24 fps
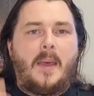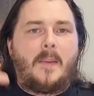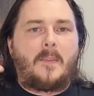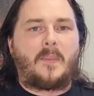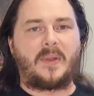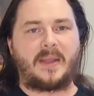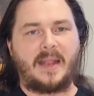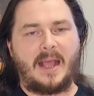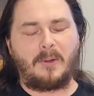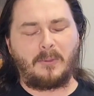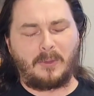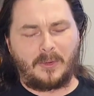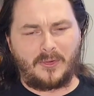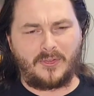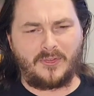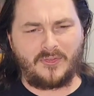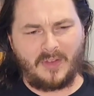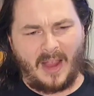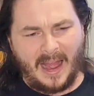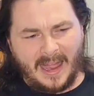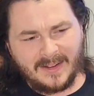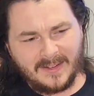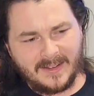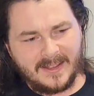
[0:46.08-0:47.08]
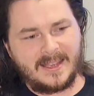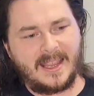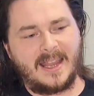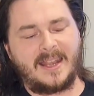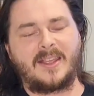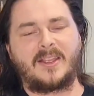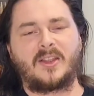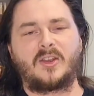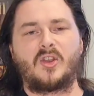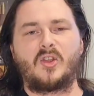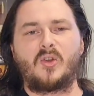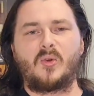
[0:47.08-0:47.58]
But now we're finally
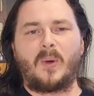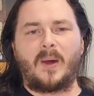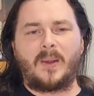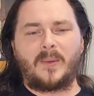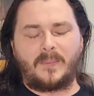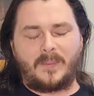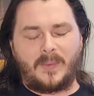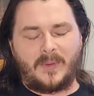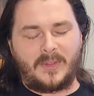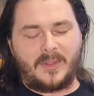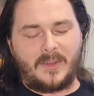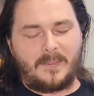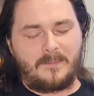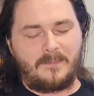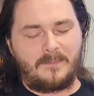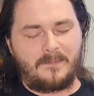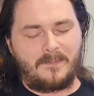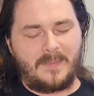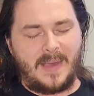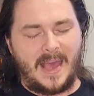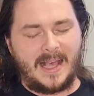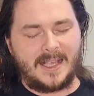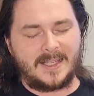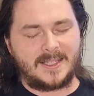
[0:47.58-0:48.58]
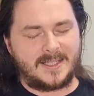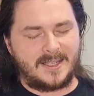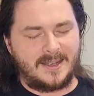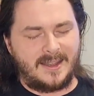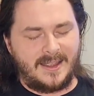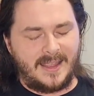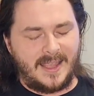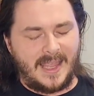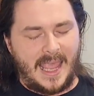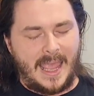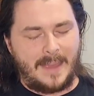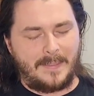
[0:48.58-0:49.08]
getting a new one with the
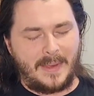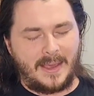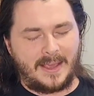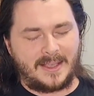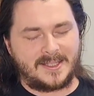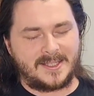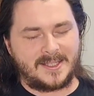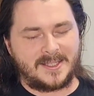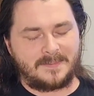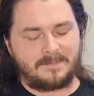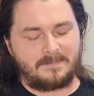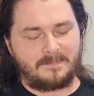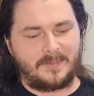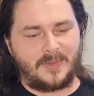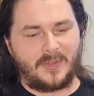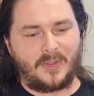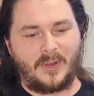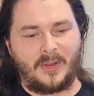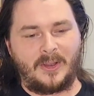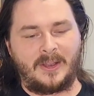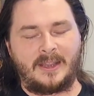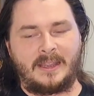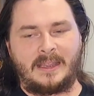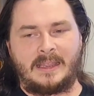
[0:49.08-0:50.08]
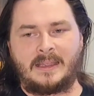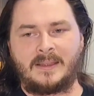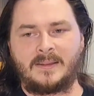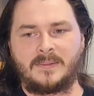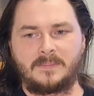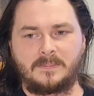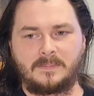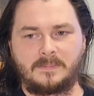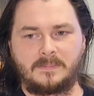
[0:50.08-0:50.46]
Mazda MX-30.